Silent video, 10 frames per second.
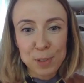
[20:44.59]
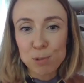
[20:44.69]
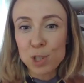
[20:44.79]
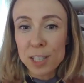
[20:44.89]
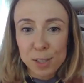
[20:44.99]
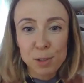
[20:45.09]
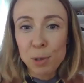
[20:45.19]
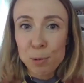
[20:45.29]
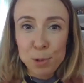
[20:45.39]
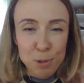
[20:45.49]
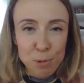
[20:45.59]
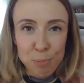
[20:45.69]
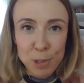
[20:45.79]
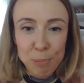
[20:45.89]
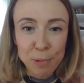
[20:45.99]
So just go to the
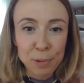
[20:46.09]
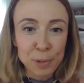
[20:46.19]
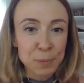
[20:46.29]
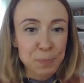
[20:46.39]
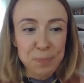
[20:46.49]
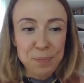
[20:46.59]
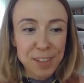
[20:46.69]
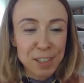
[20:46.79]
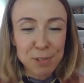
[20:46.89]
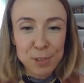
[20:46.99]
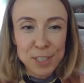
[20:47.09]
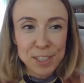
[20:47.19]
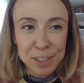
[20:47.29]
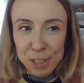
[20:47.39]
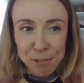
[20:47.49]
people. If you
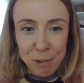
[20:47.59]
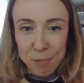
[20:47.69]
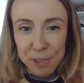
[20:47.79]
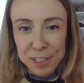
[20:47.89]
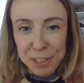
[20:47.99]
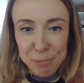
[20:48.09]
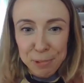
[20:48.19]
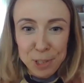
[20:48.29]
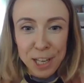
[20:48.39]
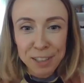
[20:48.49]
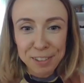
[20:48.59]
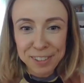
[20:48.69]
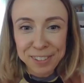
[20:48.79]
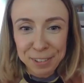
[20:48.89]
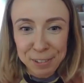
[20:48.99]
see Shivam, for example,
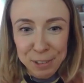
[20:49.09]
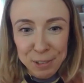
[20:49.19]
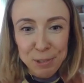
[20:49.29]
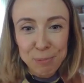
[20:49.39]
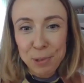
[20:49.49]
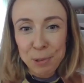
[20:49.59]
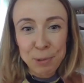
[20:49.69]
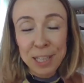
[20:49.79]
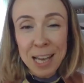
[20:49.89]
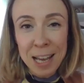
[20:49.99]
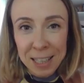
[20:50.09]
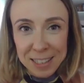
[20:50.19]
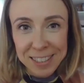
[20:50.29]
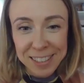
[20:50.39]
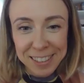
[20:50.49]
channel on YouTube, go and
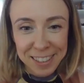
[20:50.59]
ask,